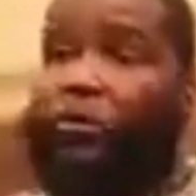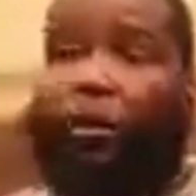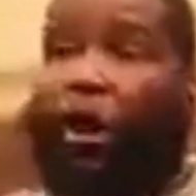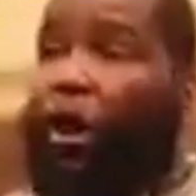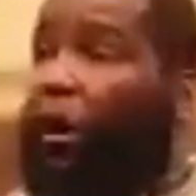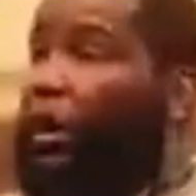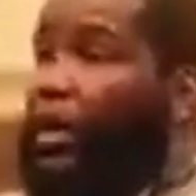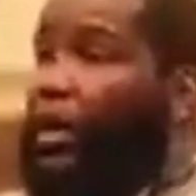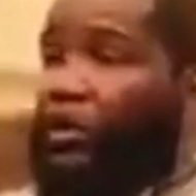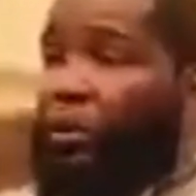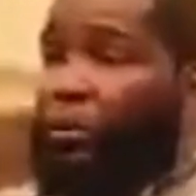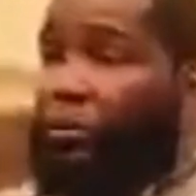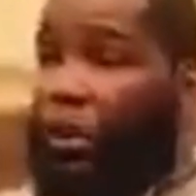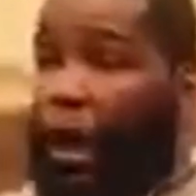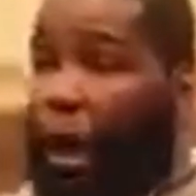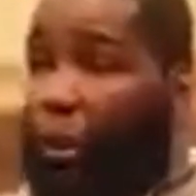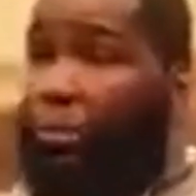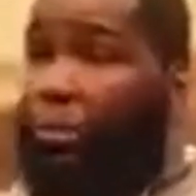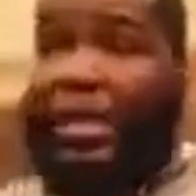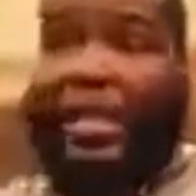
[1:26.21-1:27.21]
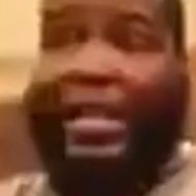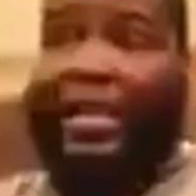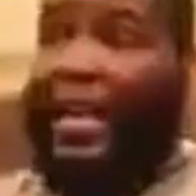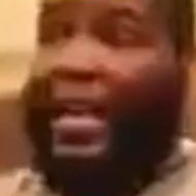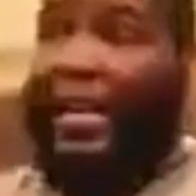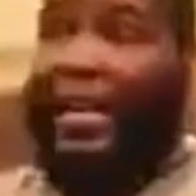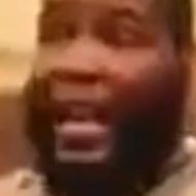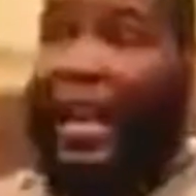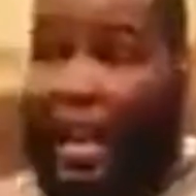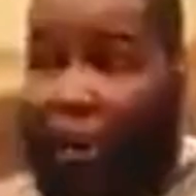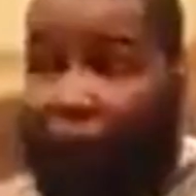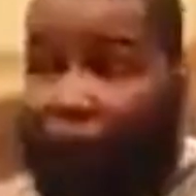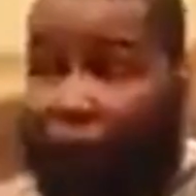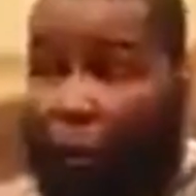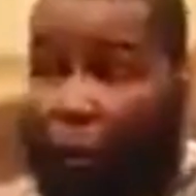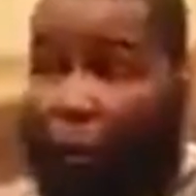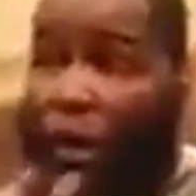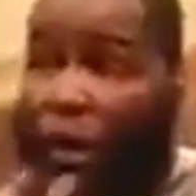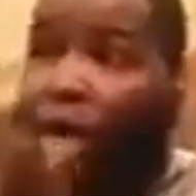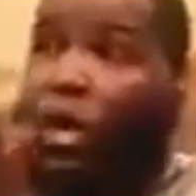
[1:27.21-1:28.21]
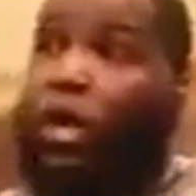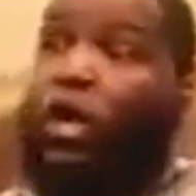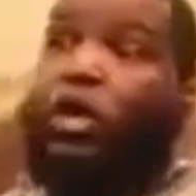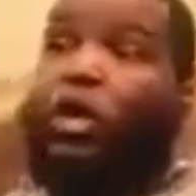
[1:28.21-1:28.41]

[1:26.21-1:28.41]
car that you don't need and can't afford